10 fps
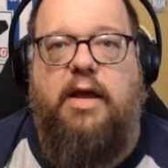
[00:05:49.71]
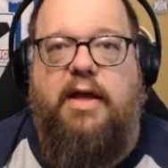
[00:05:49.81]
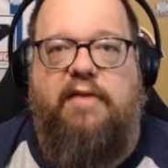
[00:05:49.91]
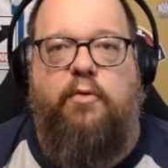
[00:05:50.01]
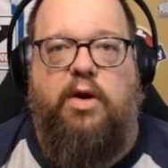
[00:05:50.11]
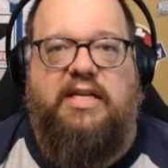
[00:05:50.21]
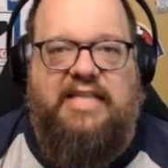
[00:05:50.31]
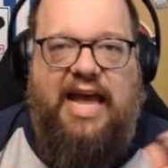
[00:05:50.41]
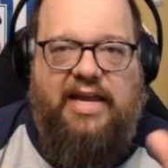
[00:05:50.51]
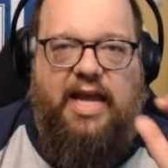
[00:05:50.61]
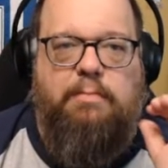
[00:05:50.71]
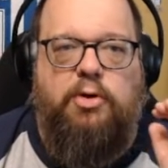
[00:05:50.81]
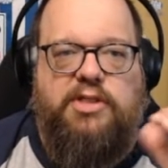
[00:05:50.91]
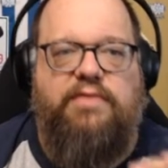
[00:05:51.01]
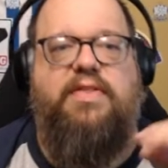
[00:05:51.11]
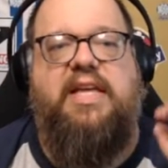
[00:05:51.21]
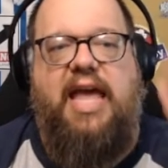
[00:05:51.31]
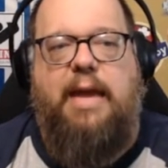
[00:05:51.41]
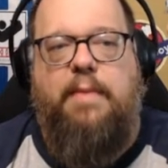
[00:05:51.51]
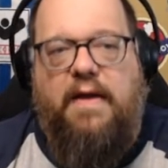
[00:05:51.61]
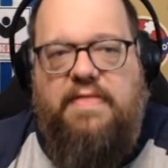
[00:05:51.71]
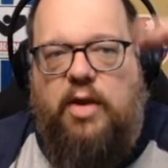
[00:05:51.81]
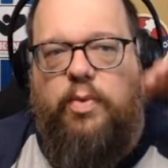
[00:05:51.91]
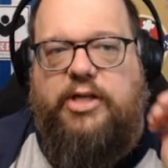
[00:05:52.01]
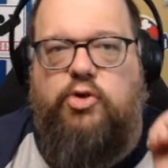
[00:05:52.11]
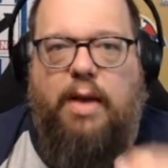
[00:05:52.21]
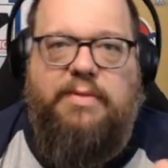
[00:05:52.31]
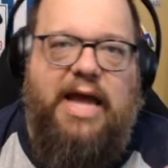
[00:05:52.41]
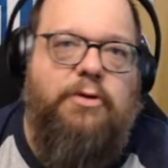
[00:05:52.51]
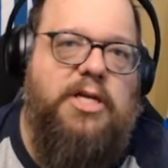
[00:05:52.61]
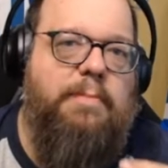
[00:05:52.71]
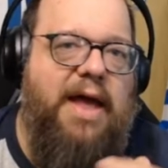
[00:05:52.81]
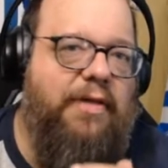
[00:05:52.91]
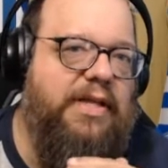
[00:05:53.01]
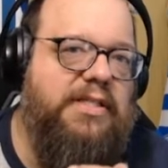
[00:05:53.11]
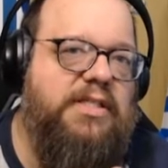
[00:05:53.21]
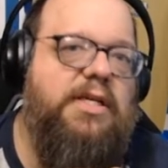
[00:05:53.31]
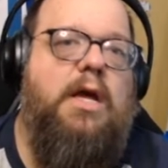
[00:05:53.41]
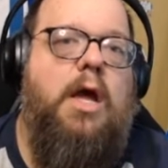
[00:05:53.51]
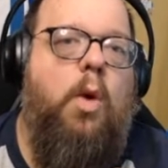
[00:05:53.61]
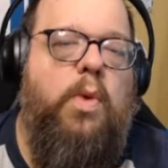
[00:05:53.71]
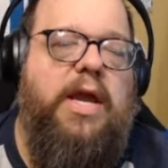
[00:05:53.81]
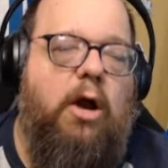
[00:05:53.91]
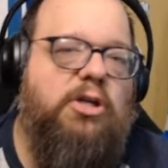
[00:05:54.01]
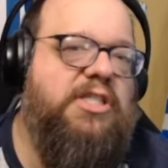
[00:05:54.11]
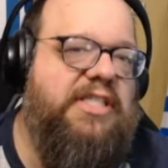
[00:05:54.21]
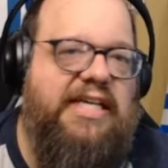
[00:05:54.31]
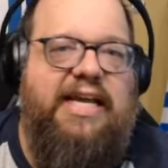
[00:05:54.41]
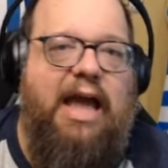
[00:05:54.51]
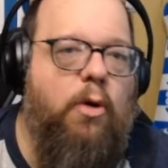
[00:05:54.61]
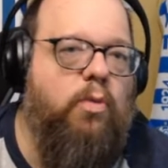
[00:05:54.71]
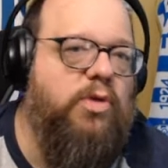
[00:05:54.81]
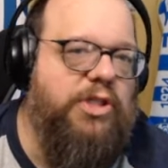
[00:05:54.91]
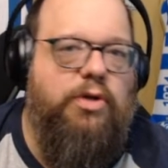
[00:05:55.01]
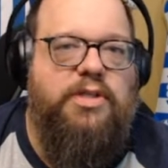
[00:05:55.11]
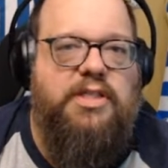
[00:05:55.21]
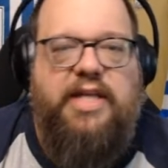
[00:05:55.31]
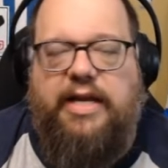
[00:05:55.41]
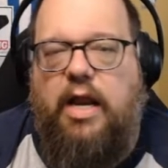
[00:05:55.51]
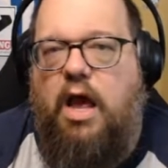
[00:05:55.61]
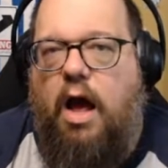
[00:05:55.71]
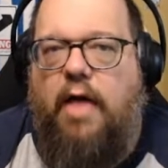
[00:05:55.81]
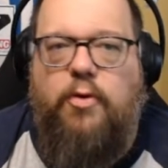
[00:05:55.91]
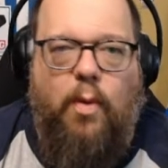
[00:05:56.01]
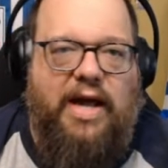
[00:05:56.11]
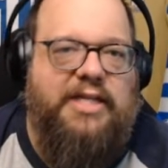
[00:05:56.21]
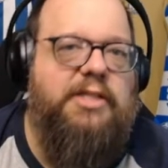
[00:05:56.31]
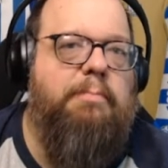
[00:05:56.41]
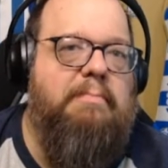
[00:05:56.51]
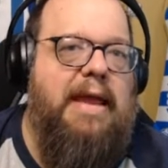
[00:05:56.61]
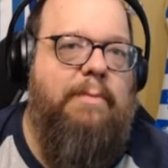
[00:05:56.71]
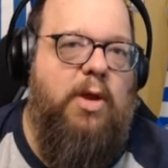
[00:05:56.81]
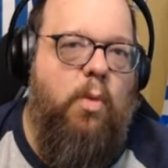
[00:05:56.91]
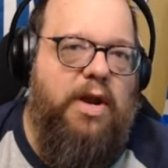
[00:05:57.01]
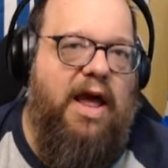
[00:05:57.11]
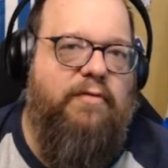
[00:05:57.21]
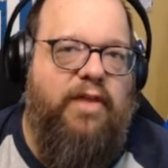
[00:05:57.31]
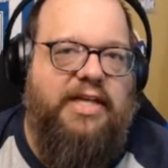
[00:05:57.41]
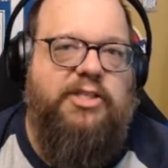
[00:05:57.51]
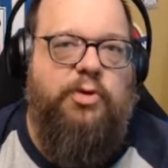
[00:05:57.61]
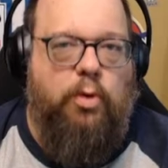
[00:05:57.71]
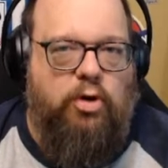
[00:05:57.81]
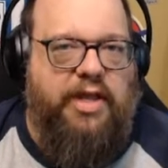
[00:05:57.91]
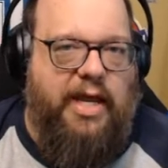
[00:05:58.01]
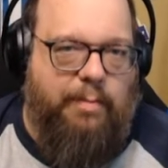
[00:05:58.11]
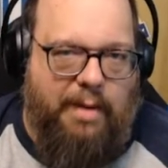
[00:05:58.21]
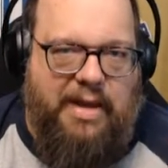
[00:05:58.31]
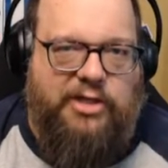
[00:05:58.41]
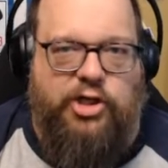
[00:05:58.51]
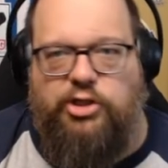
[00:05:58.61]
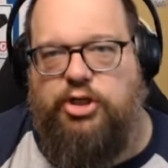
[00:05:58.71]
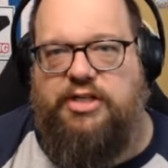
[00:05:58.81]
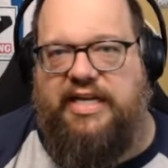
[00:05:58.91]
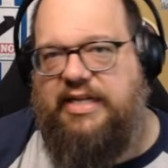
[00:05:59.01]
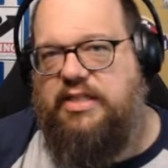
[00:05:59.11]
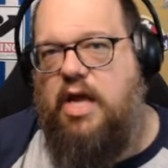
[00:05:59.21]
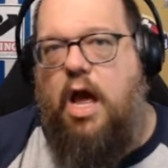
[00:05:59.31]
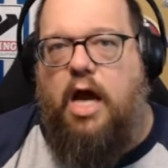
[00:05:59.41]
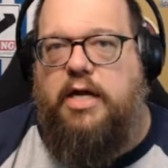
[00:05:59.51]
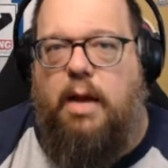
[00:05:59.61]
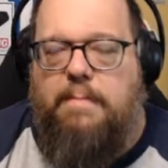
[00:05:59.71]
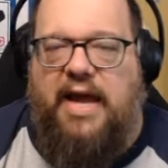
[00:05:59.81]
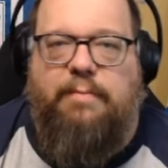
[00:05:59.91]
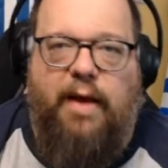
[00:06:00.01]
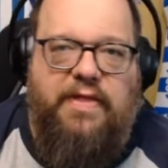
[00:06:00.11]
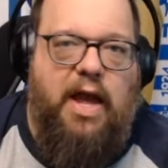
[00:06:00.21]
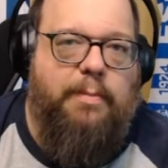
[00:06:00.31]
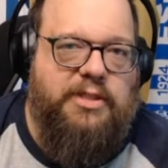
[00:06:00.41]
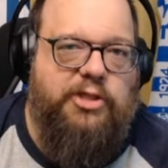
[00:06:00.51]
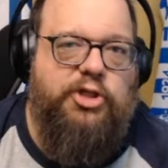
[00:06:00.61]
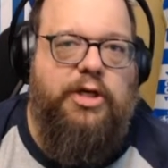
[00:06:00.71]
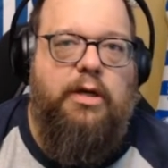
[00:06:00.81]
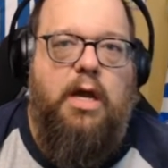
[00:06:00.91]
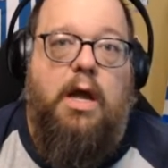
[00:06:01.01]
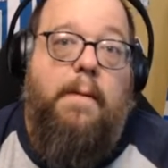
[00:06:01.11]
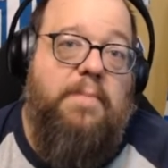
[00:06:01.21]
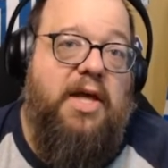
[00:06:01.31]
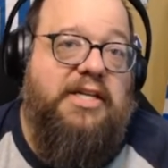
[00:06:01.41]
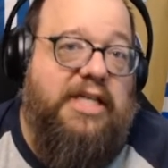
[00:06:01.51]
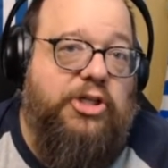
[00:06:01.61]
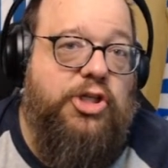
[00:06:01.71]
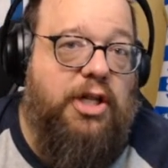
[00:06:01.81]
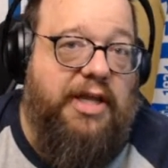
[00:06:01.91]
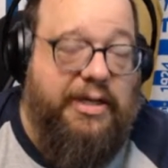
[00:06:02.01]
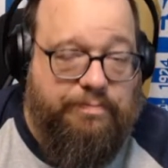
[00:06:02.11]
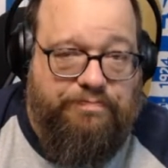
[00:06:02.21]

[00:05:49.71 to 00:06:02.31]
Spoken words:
If we're attacking most of the game and then we drop down to balanced, we are seeing out results that otherwise maybe would have led to, early in my match engine days, a comeback by the opposition. Additionally,